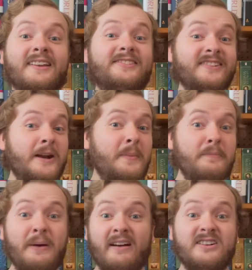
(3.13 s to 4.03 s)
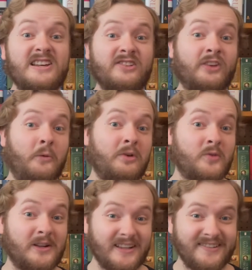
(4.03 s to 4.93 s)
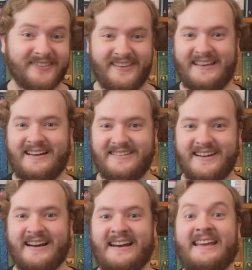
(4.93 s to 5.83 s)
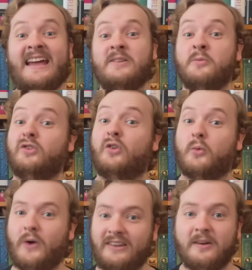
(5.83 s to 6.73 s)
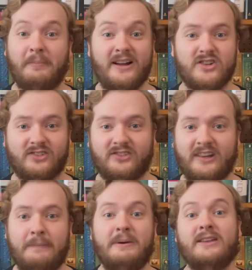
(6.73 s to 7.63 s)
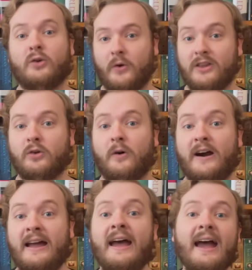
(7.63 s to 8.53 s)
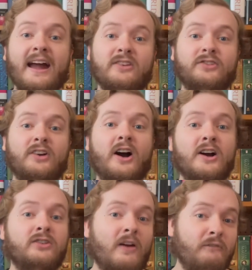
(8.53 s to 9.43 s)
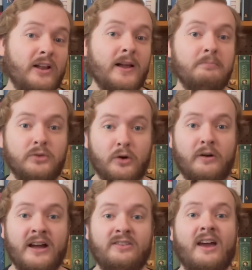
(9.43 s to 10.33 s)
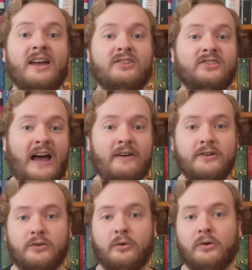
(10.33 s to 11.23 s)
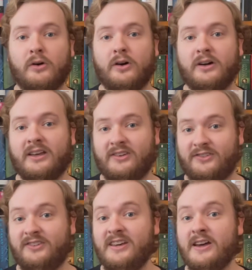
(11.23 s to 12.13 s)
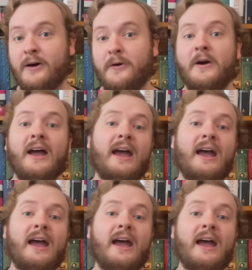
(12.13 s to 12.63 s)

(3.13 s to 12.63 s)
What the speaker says: Cinema Paradiso was released in 1998 and was directed by Giuseppe Tornatore and stars Philip Noret, Salvatore Casillo,